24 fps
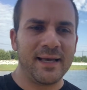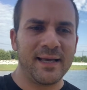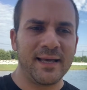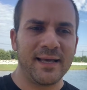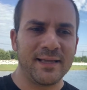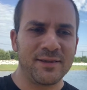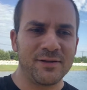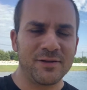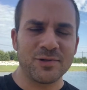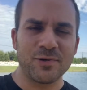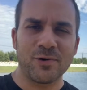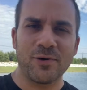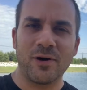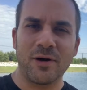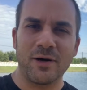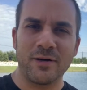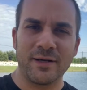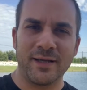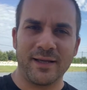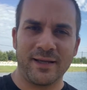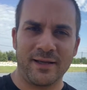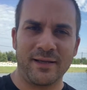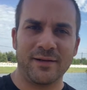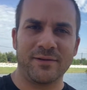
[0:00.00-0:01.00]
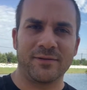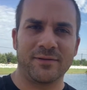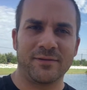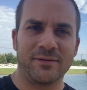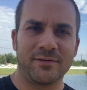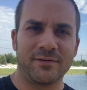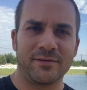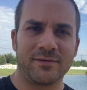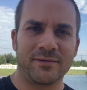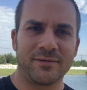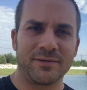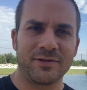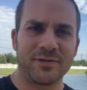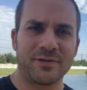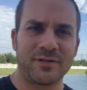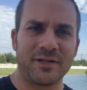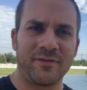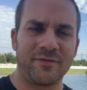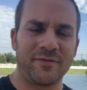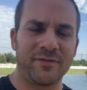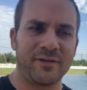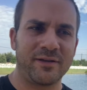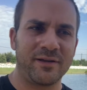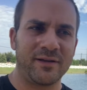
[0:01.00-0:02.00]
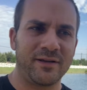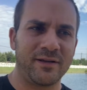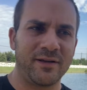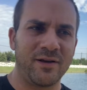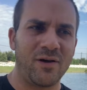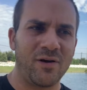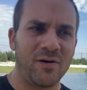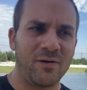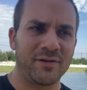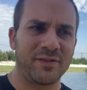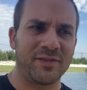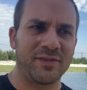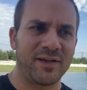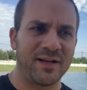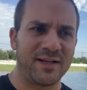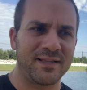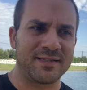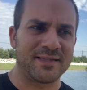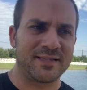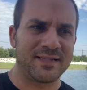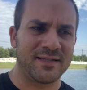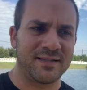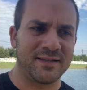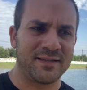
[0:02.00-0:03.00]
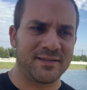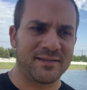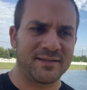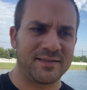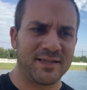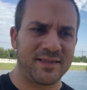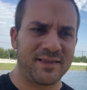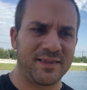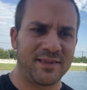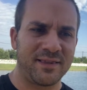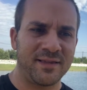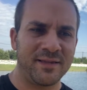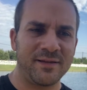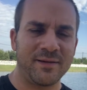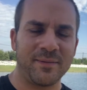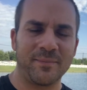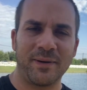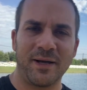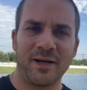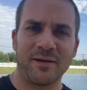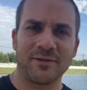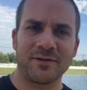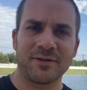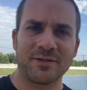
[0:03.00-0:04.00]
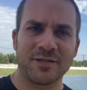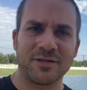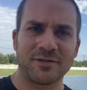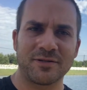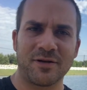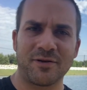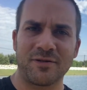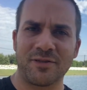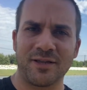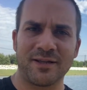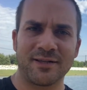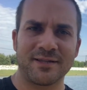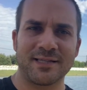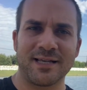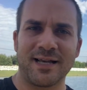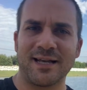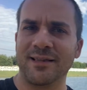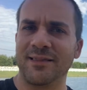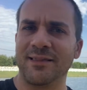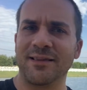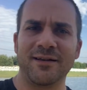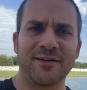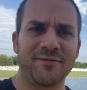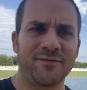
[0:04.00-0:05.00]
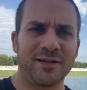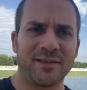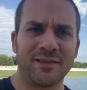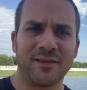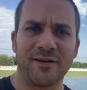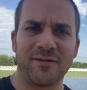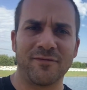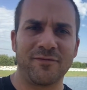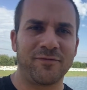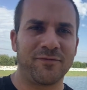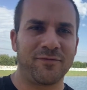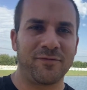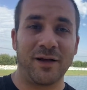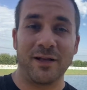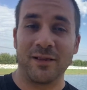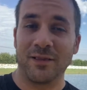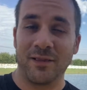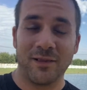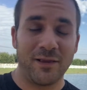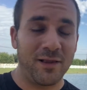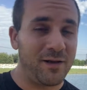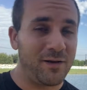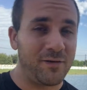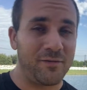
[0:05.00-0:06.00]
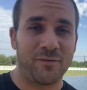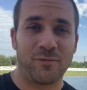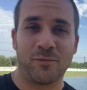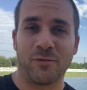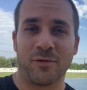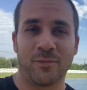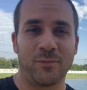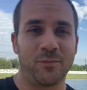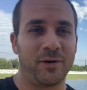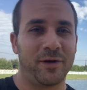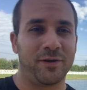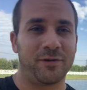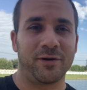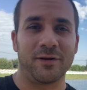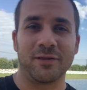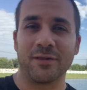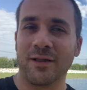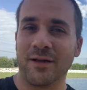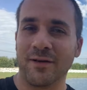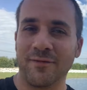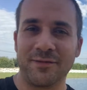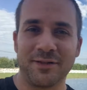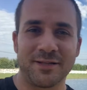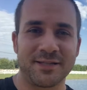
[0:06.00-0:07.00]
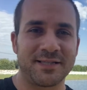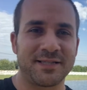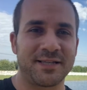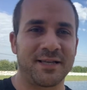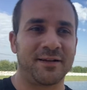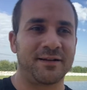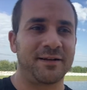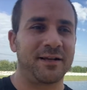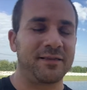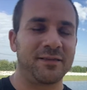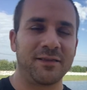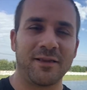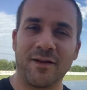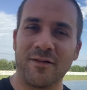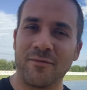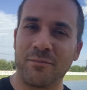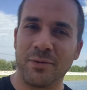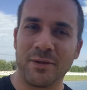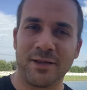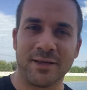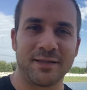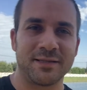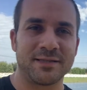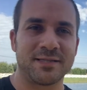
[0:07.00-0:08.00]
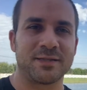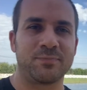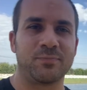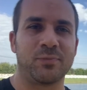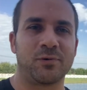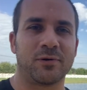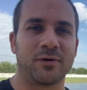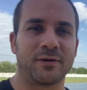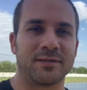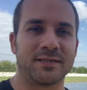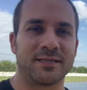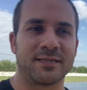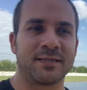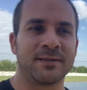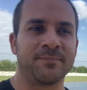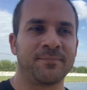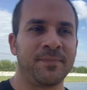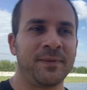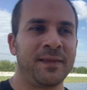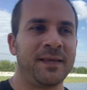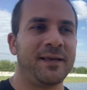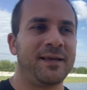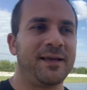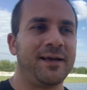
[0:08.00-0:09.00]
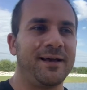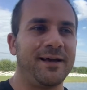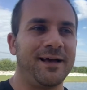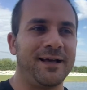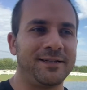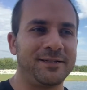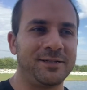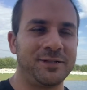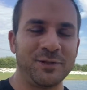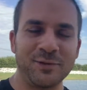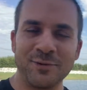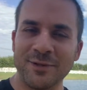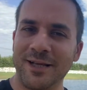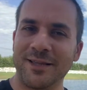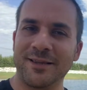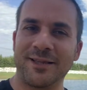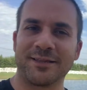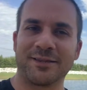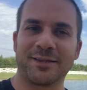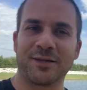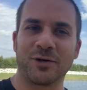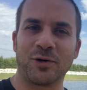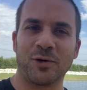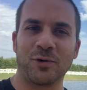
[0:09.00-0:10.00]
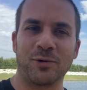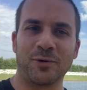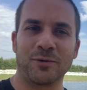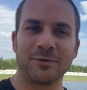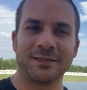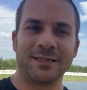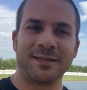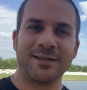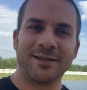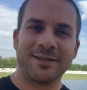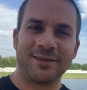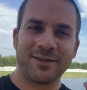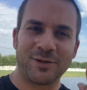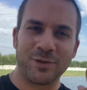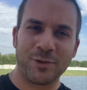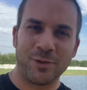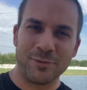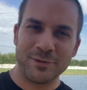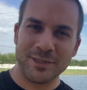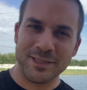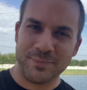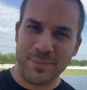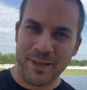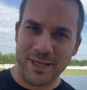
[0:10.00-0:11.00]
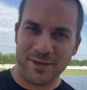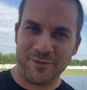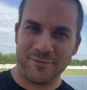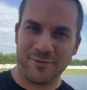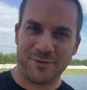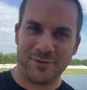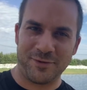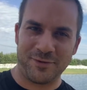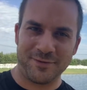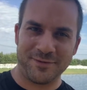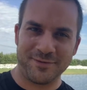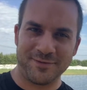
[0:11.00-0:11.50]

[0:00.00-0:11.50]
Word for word: And those are hard to handle. Those are definitely hard thoughts to, to think about because those are things I love. I love I love warm weather. I love the sun. I love playing sports. I do not like the cold. The cold is painful.